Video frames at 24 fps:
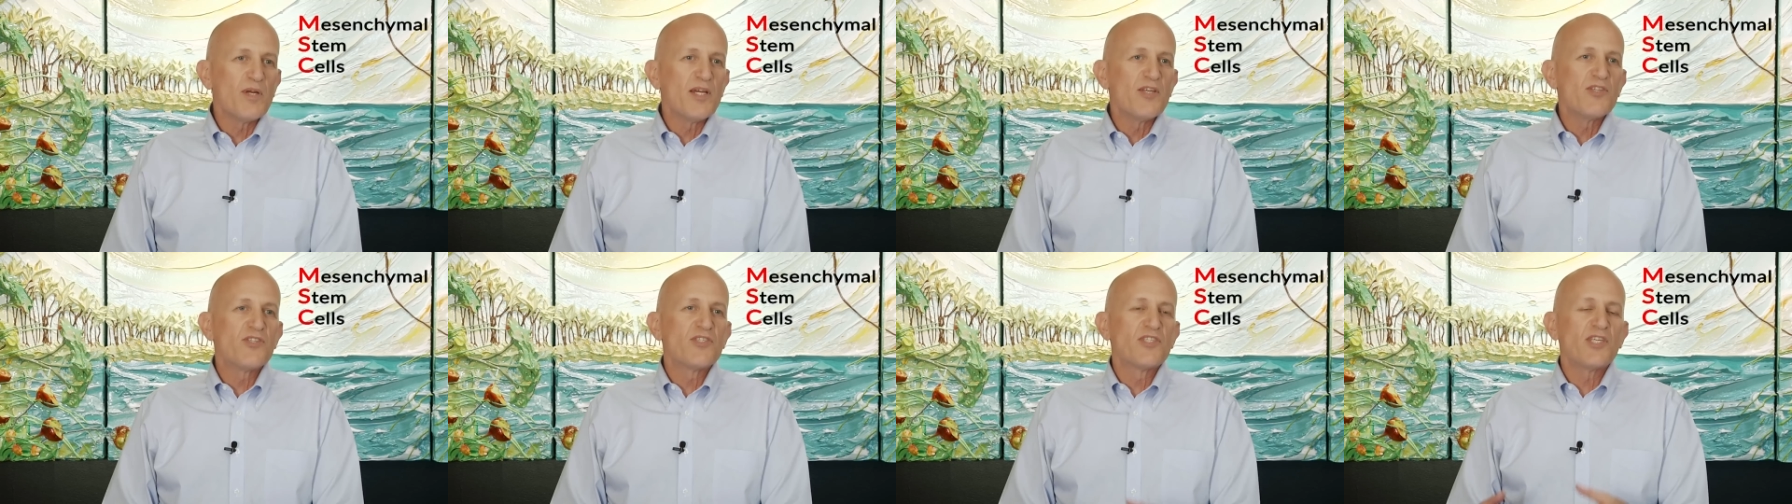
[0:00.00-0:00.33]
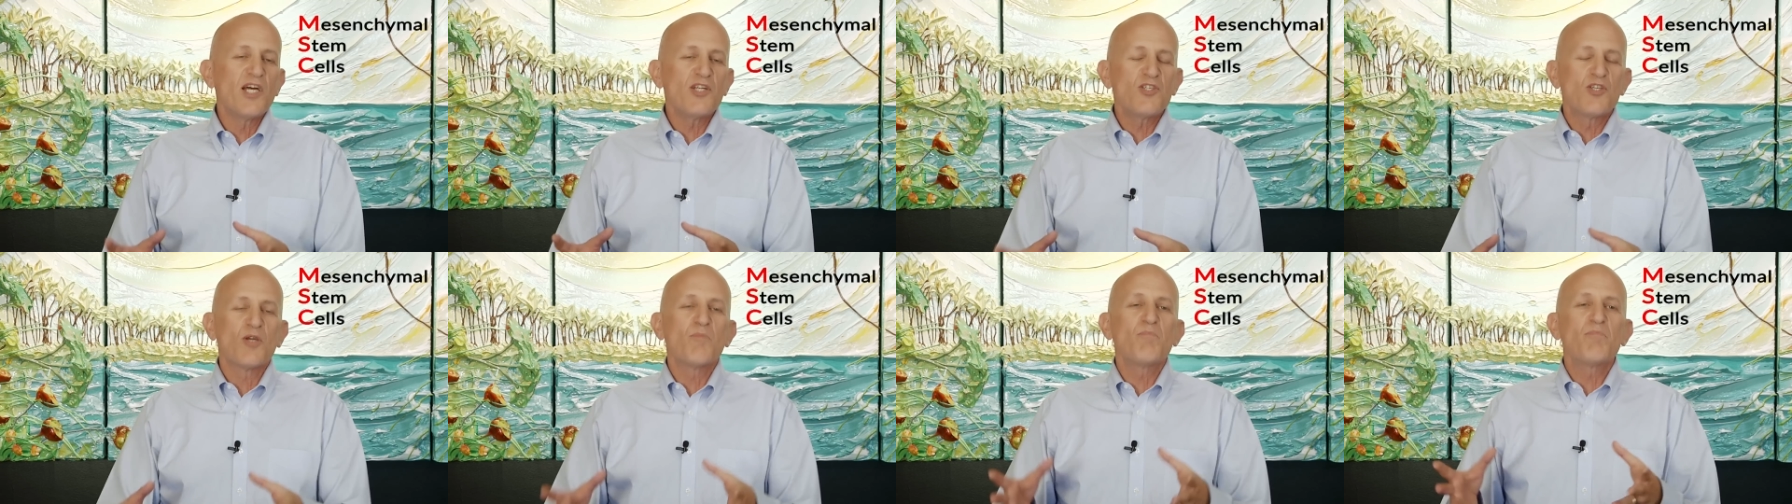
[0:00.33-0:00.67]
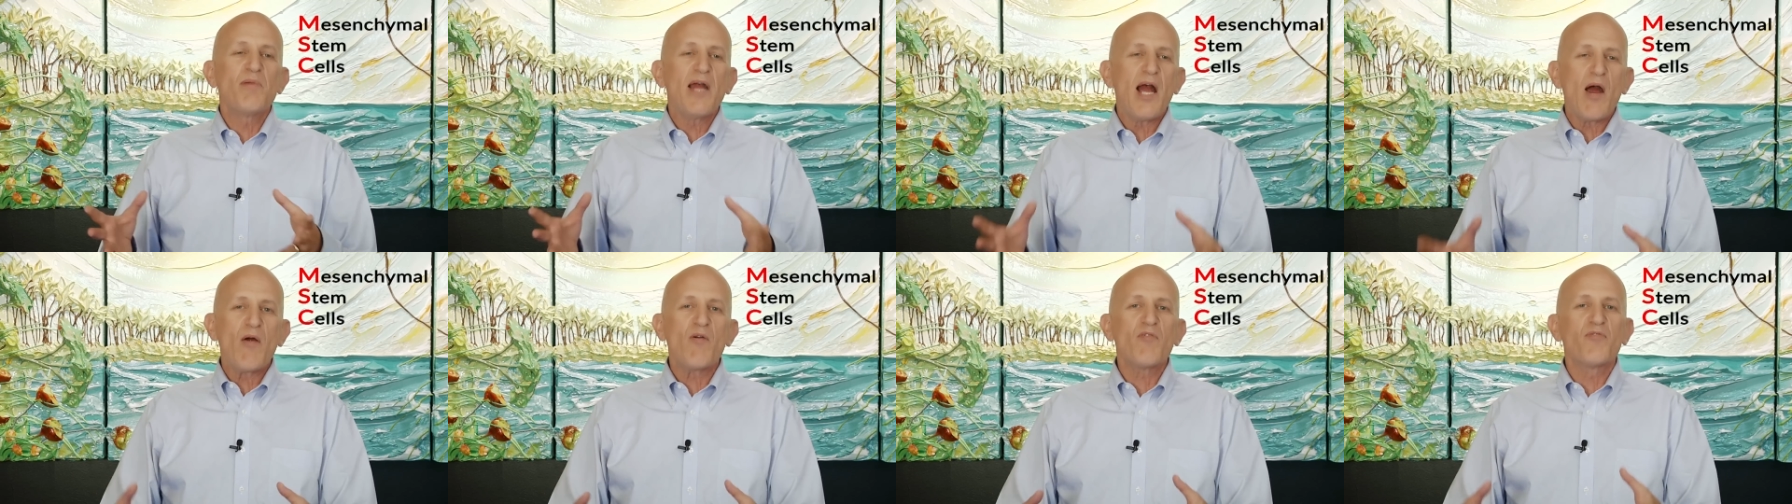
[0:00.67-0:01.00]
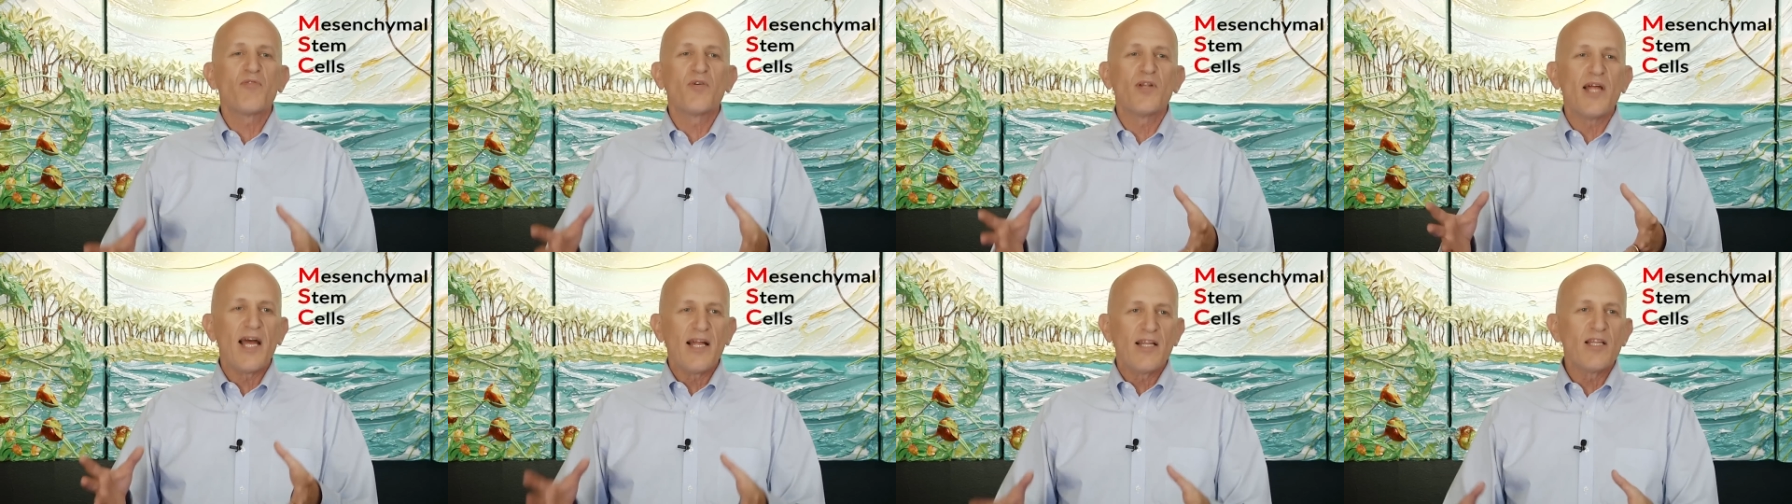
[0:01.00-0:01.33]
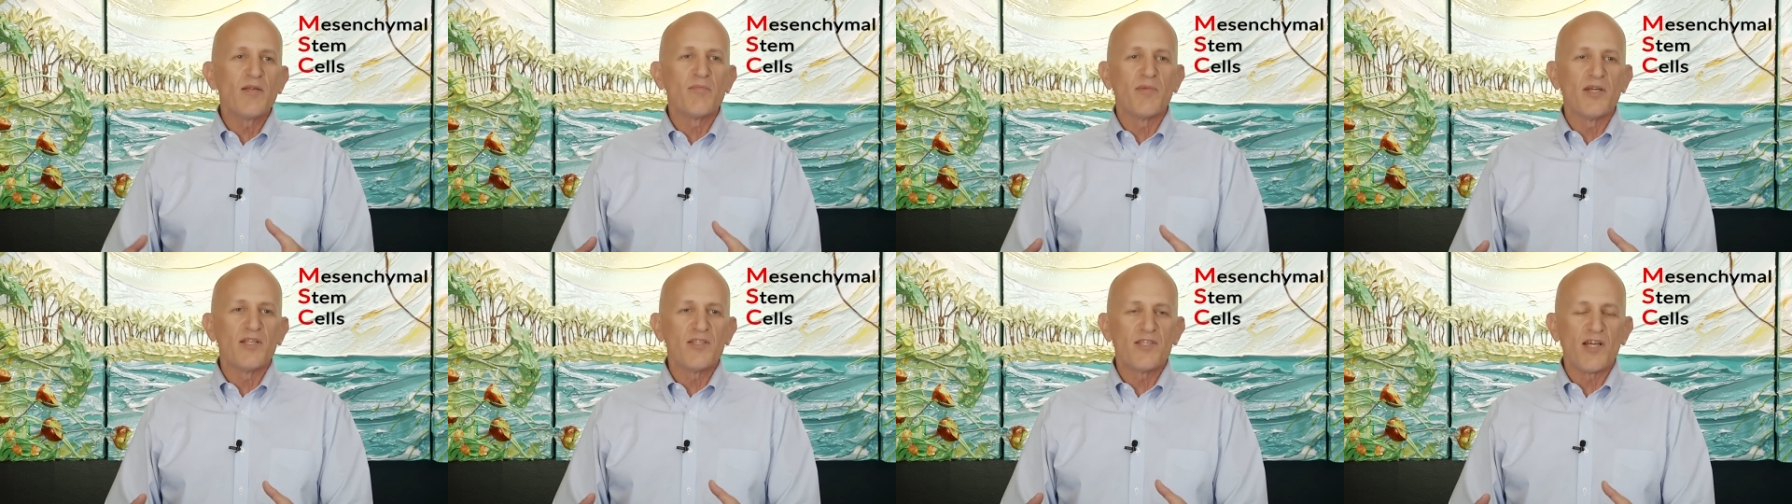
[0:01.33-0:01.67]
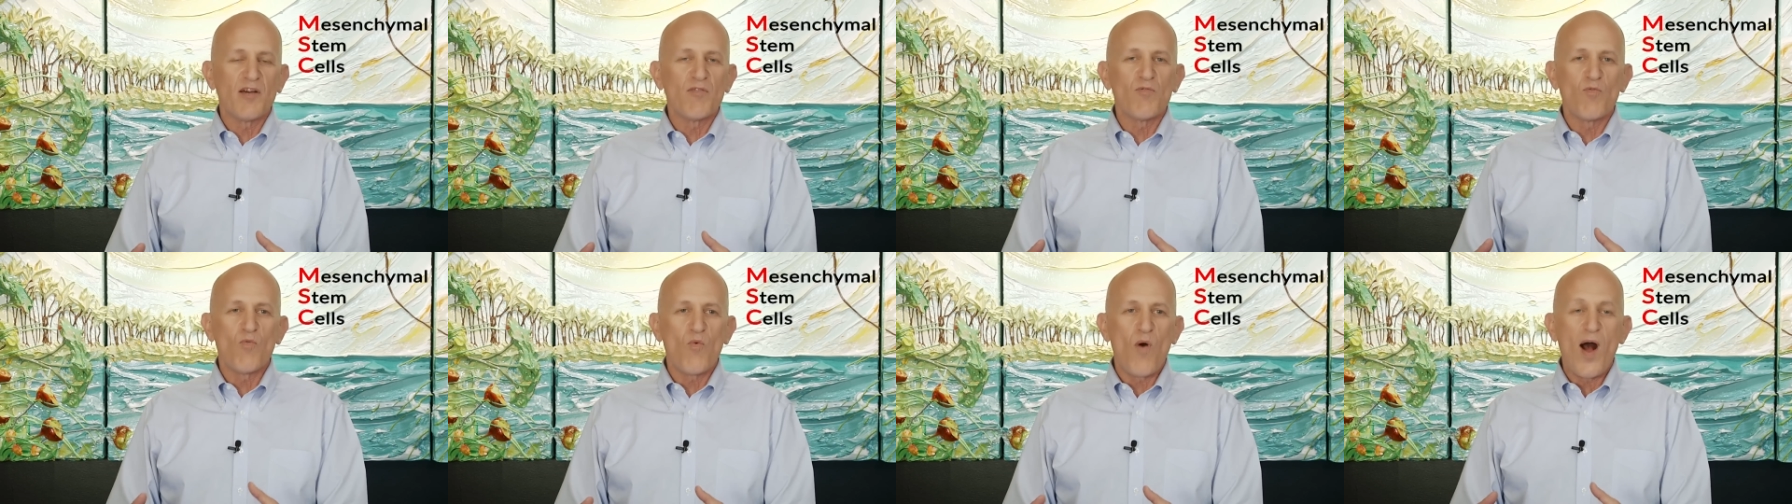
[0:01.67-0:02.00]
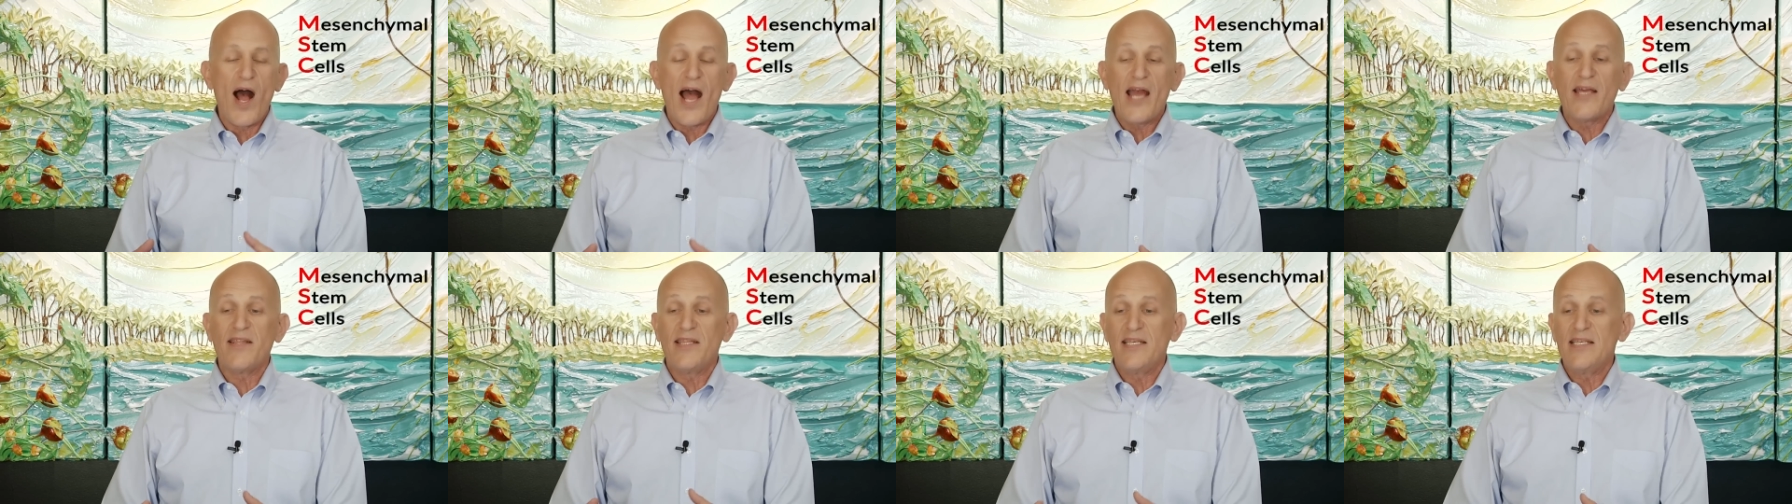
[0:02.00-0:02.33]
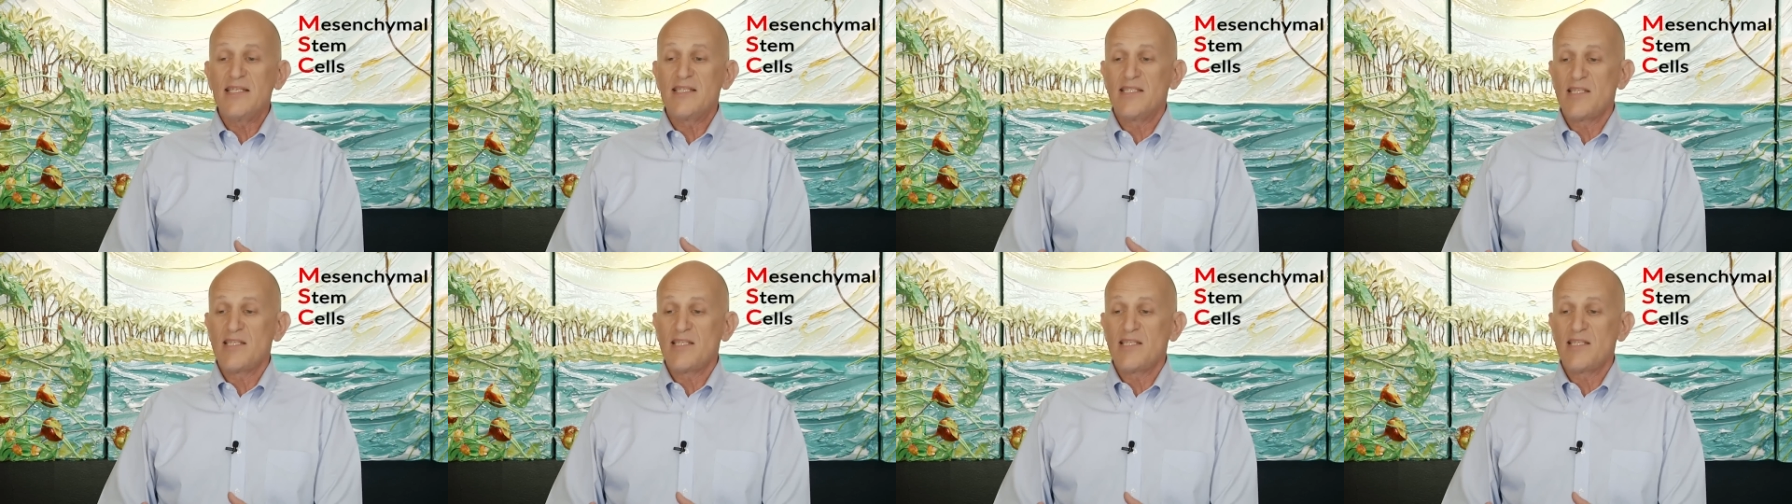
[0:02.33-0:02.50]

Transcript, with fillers: is such a powerful element of why these